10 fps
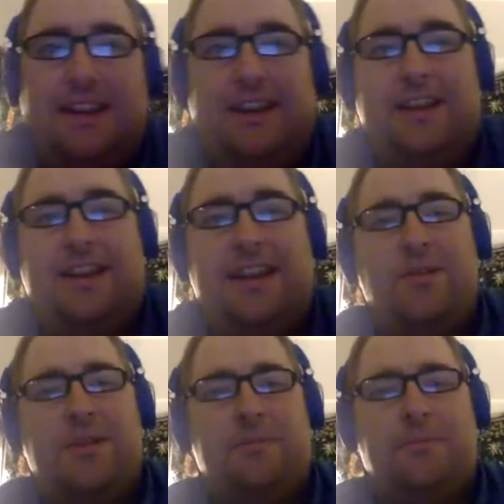And now
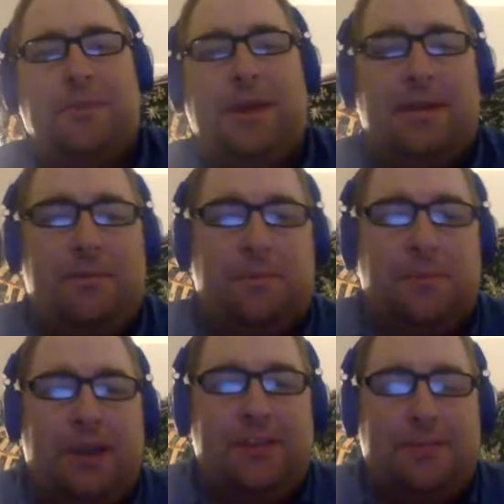it
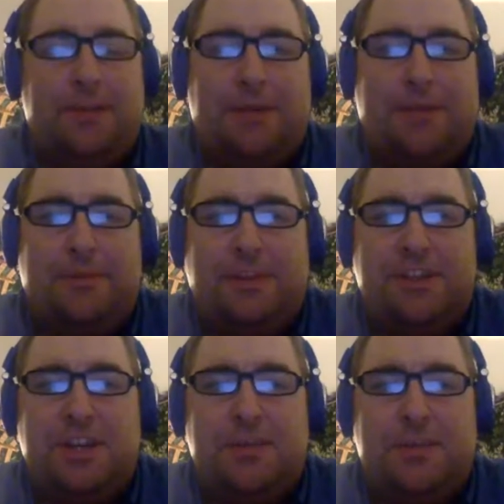brings up maybe some
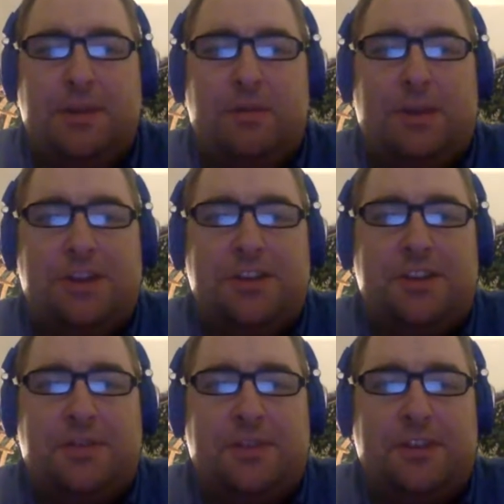legitimate
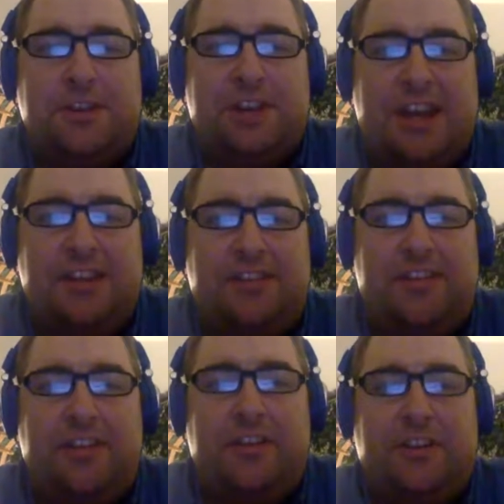questions for the Giants
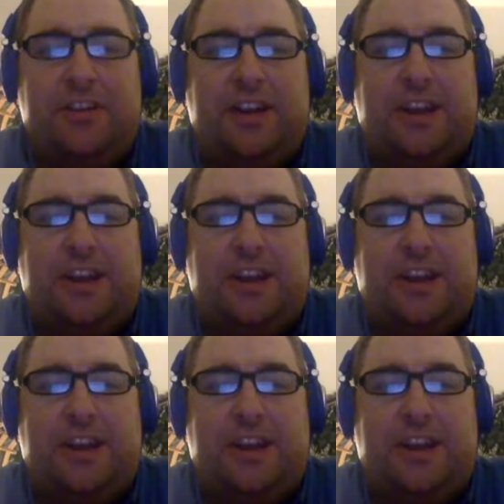here